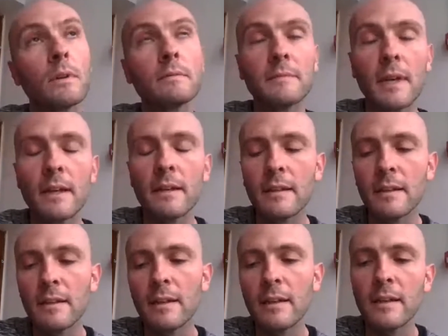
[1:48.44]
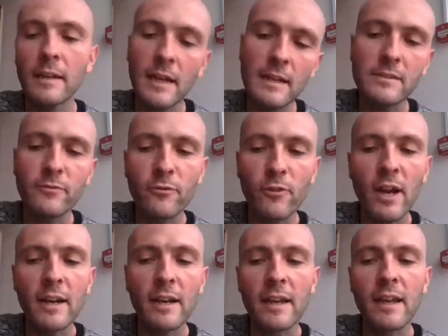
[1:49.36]
Well, last
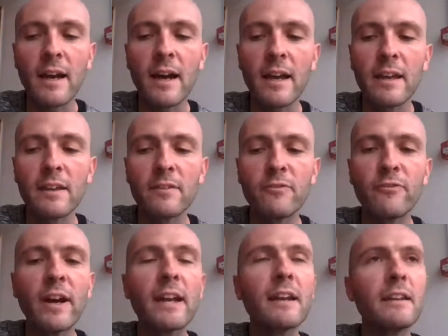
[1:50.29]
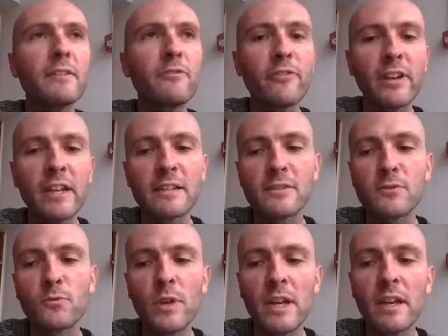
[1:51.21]
Friday I finally finished
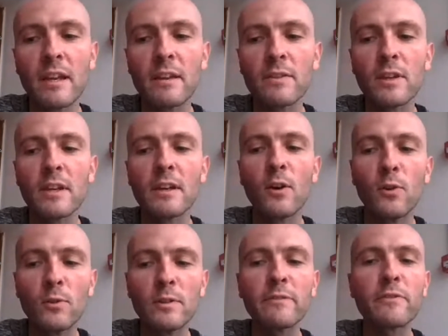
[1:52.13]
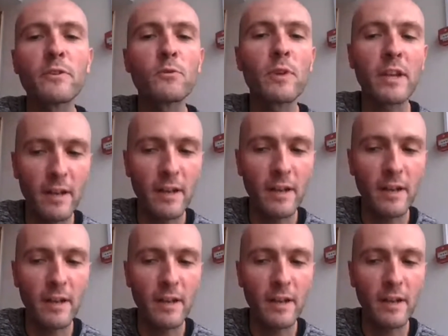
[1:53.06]
reading the whole of the
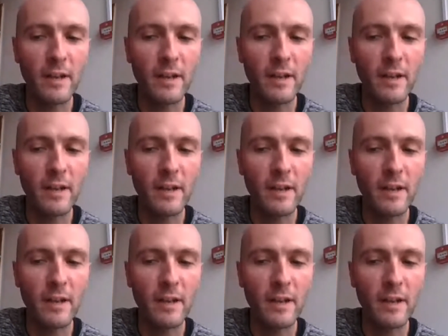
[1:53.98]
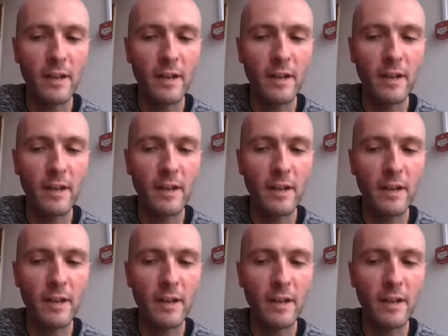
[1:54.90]
regulation.
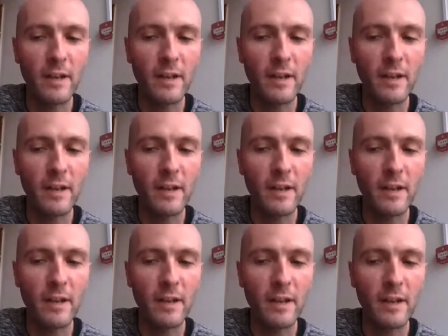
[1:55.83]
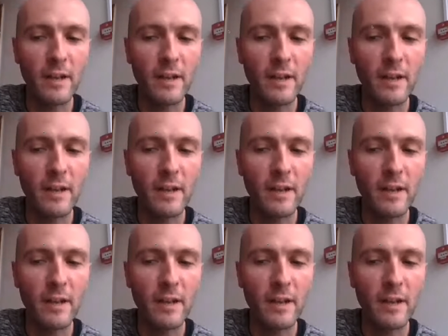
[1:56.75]
So that was step one for me.